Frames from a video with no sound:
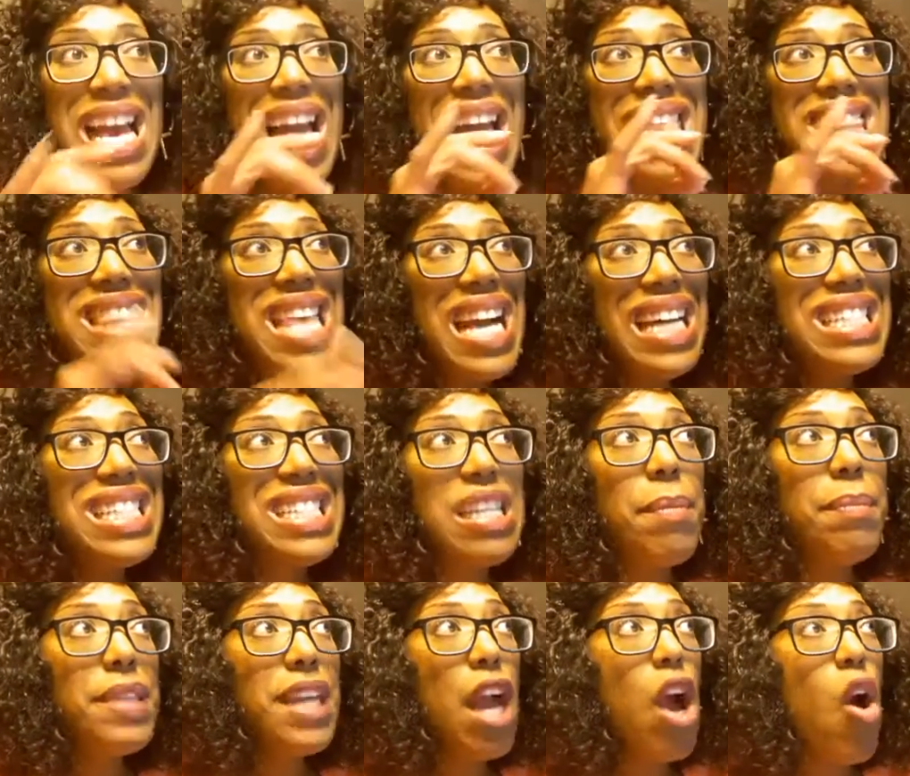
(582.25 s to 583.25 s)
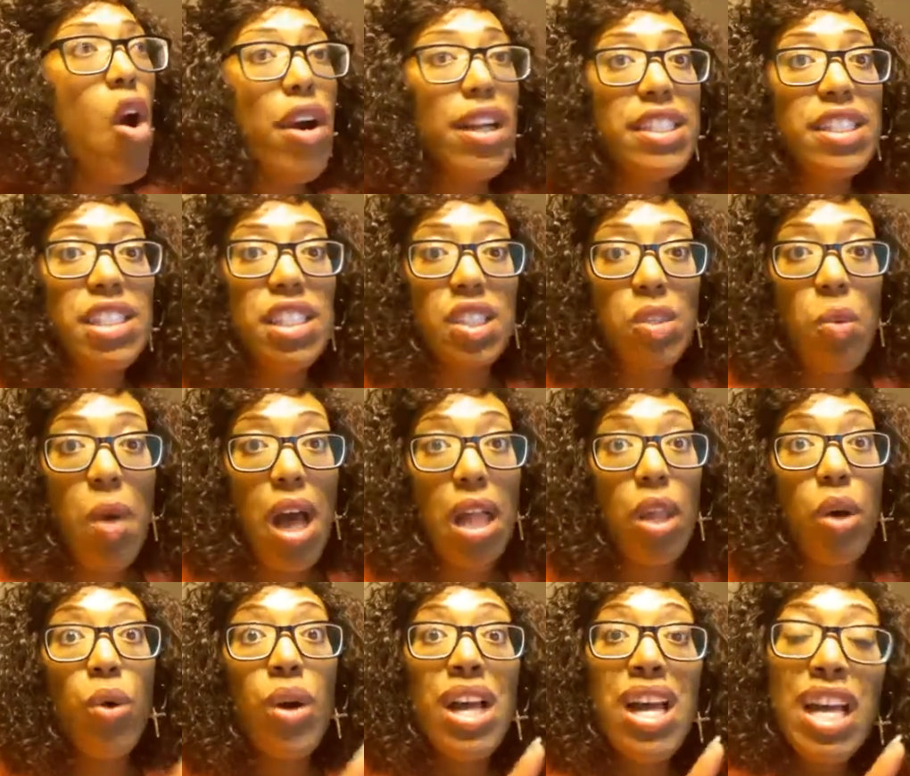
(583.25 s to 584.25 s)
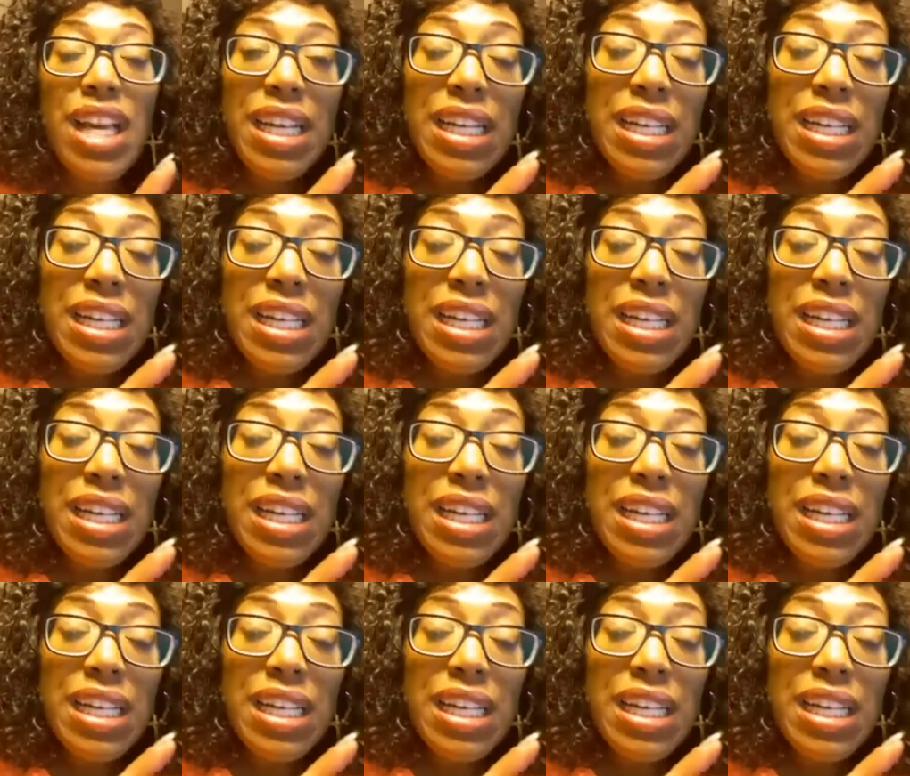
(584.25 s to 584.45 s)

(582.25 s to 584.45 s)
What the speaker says: And that's something hard to swallow.